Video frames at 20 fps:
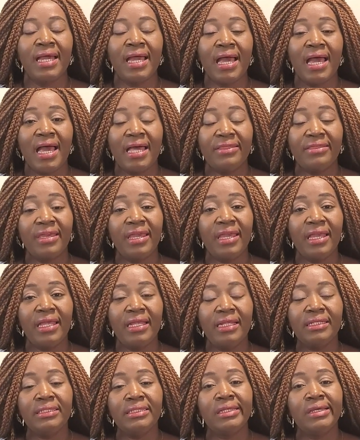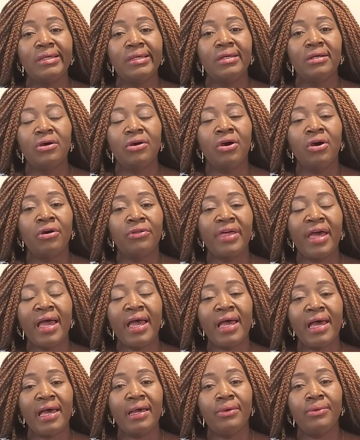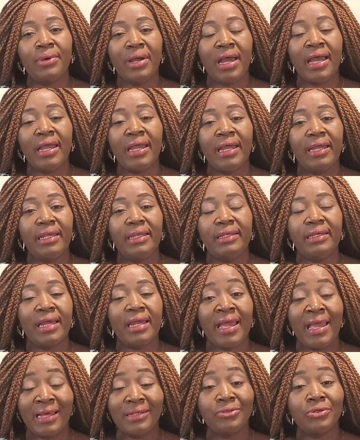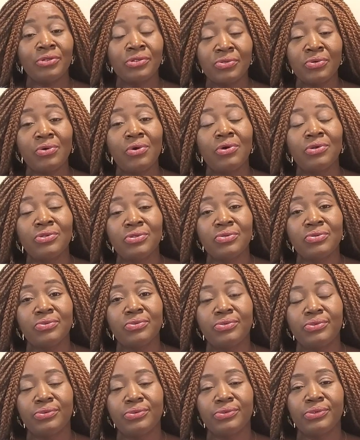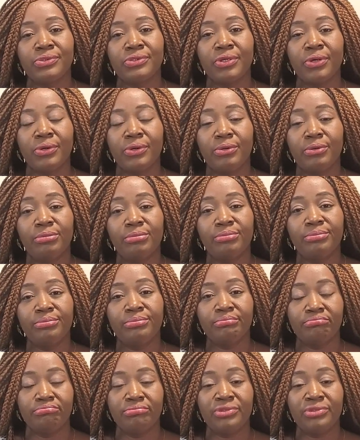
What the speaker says: And then I had also gone to some